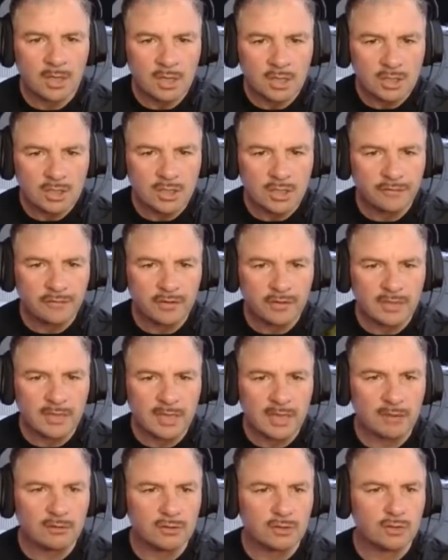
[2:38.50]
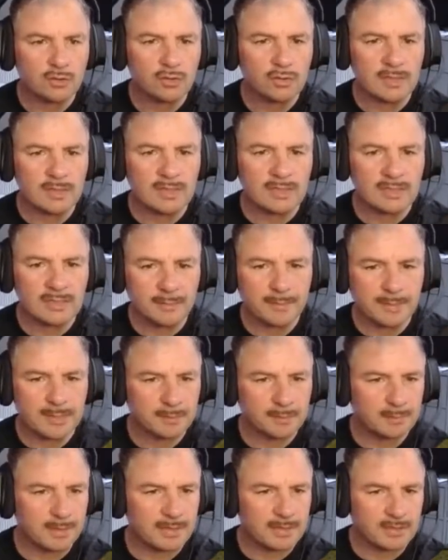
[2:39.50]
So the first thing I'll do is, let me
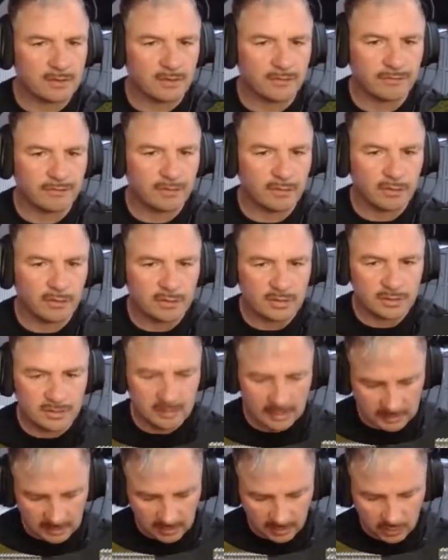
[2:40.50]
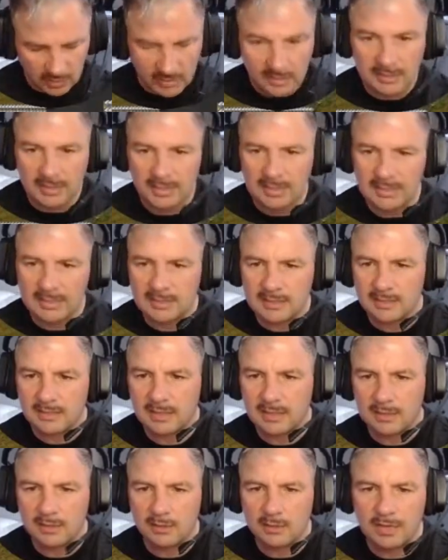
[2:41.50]
split this off first. Is it just these
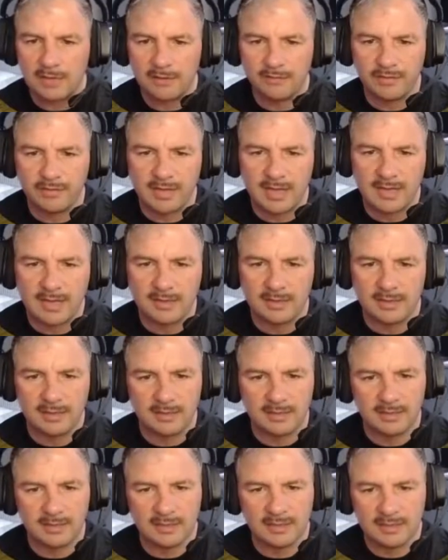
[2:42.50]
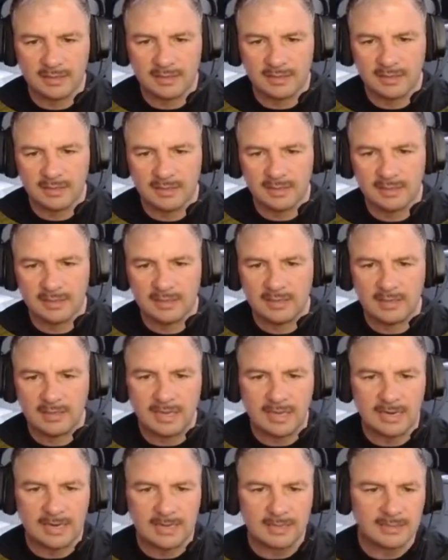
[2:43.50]
that you need for that?
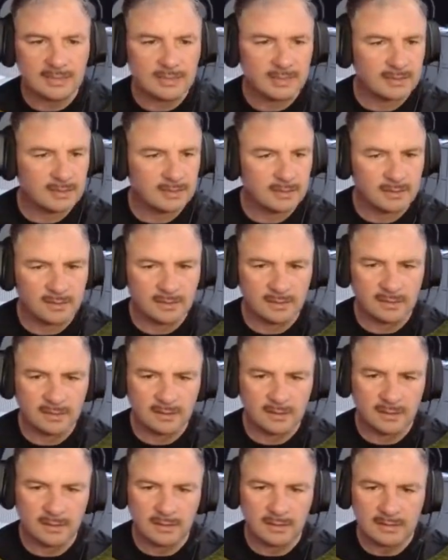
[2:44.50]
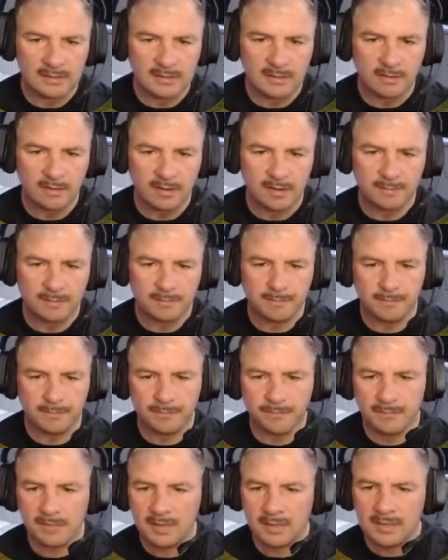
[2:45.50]
Yeah, it is. Is that right?
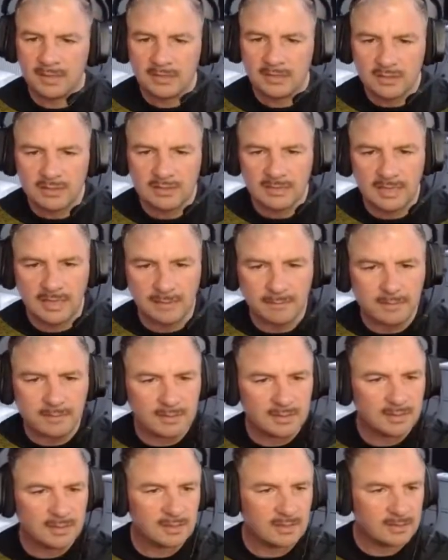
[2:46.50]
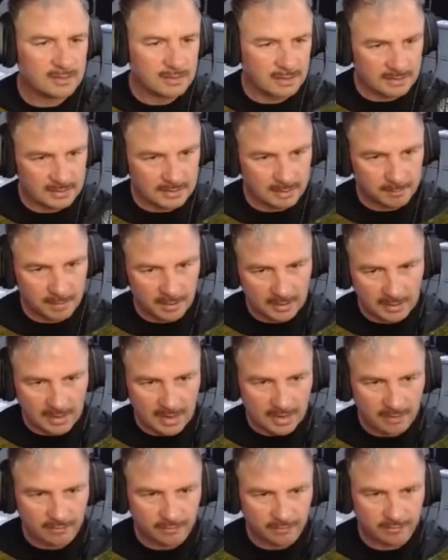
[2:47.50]
It just doesn't seem like
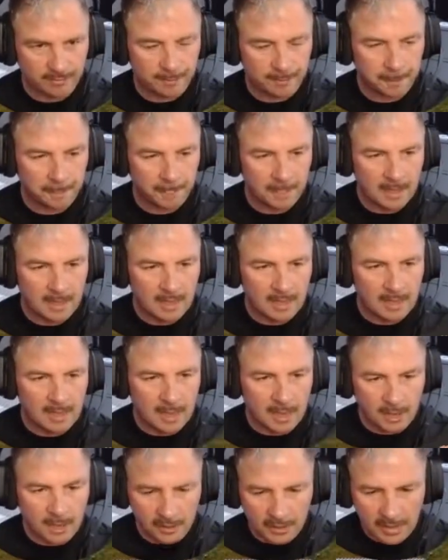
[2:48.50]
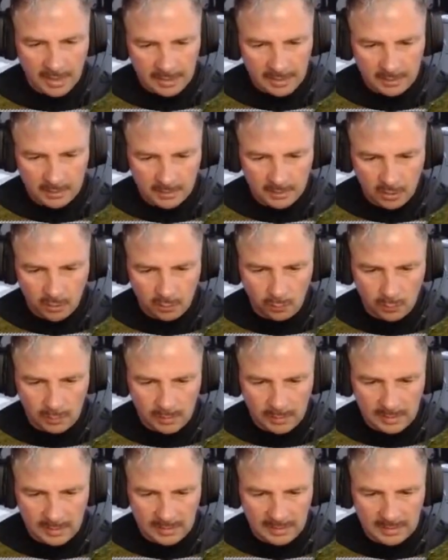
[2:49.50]
enough. Okay, so we
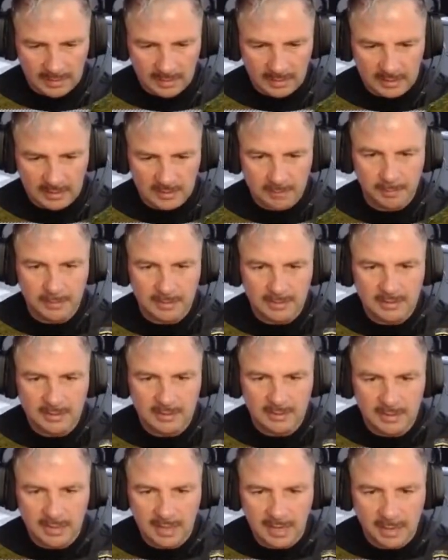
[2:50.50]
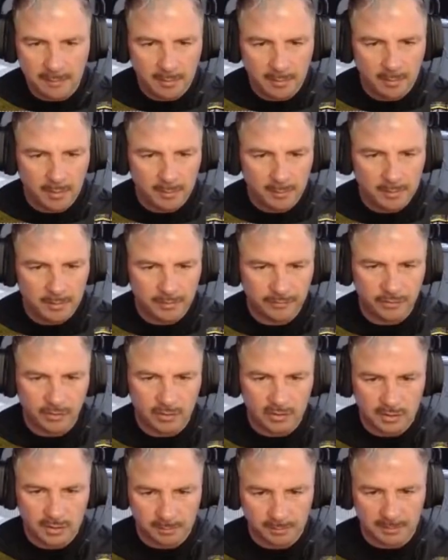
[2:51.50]
need splitters, and we want to put the
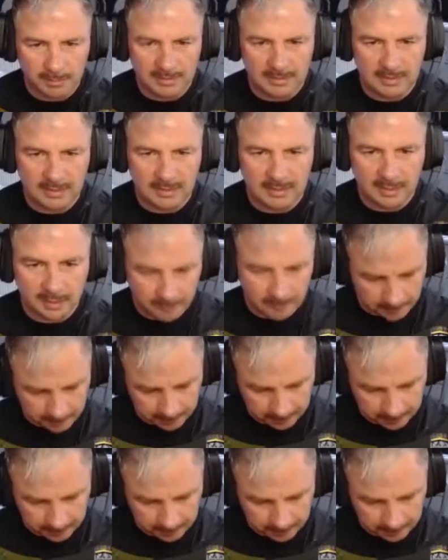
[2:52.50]
first splitter,